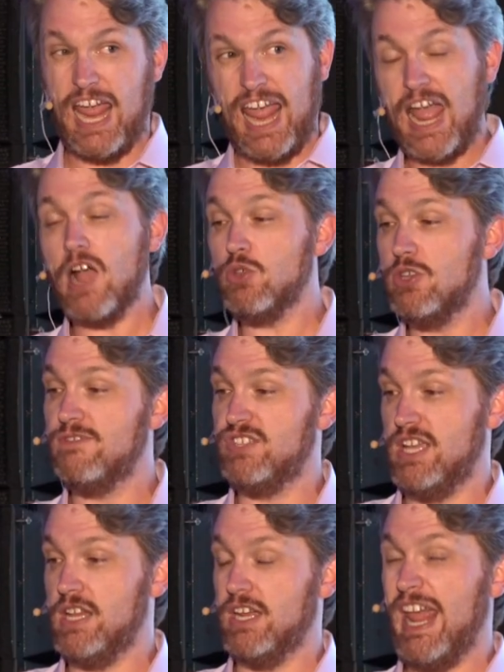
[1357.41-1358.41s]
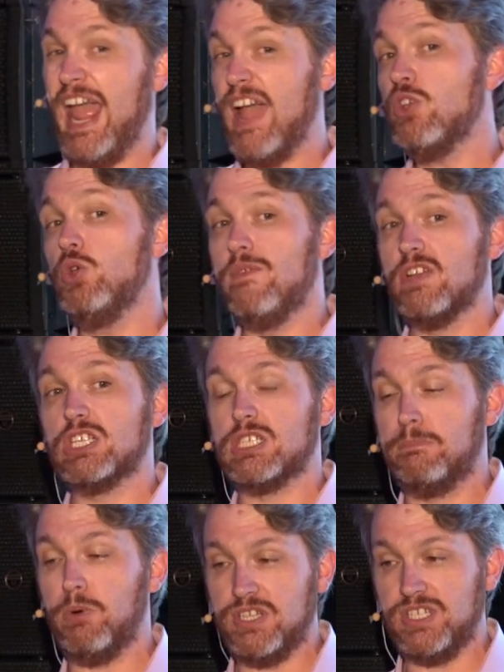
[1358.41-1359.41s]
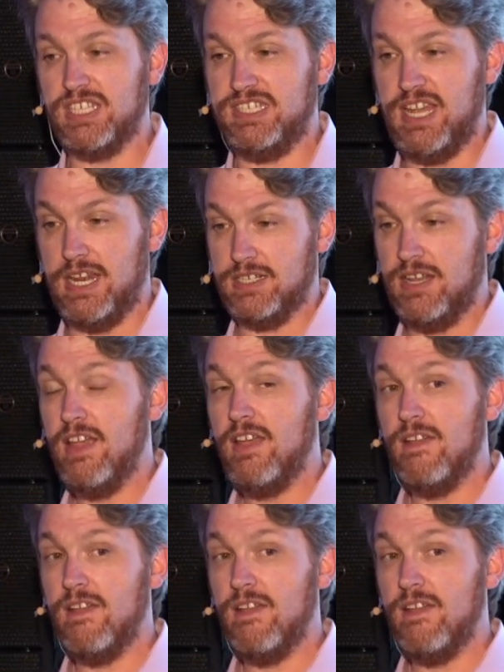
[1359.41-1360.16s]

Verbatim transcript: how you've said it, how you have expressed dissent,